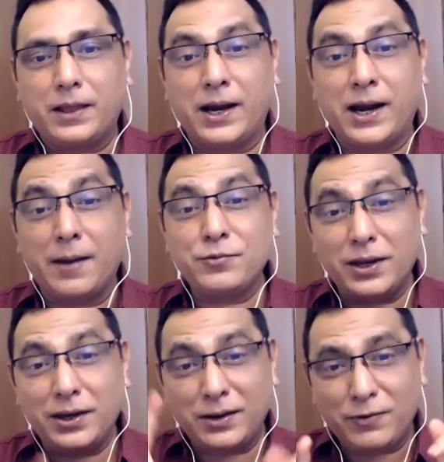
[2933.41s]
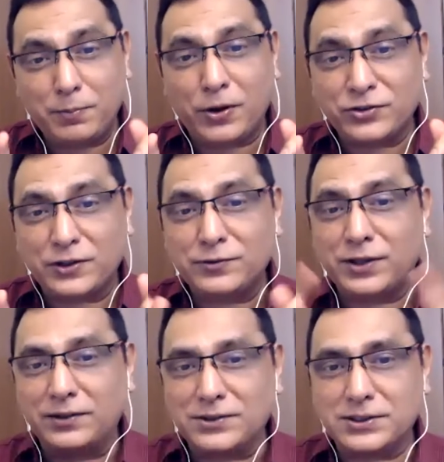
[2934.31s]
And I'm saying in very positive
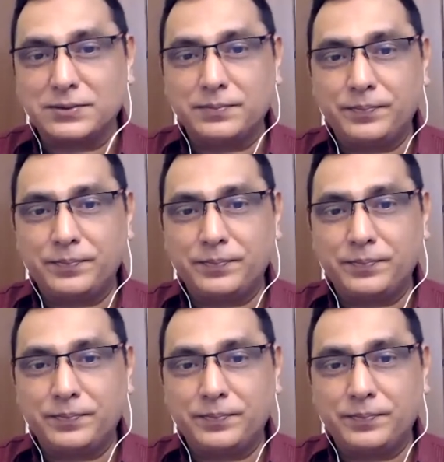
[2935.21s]
sense.